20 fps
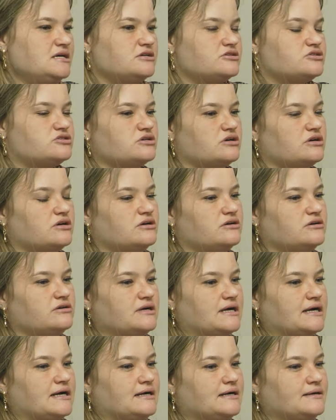
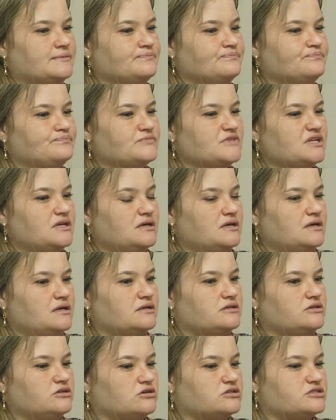So
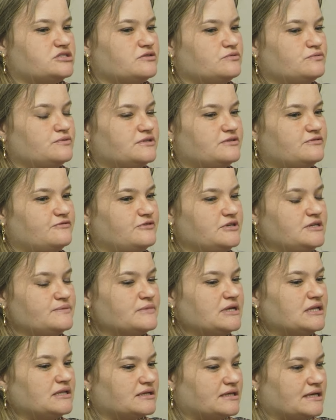so with
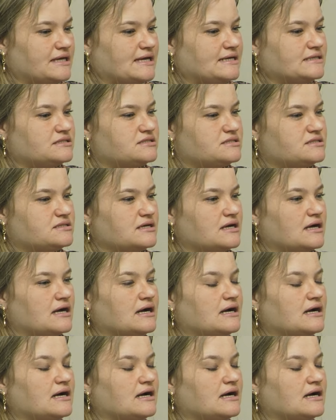female cats,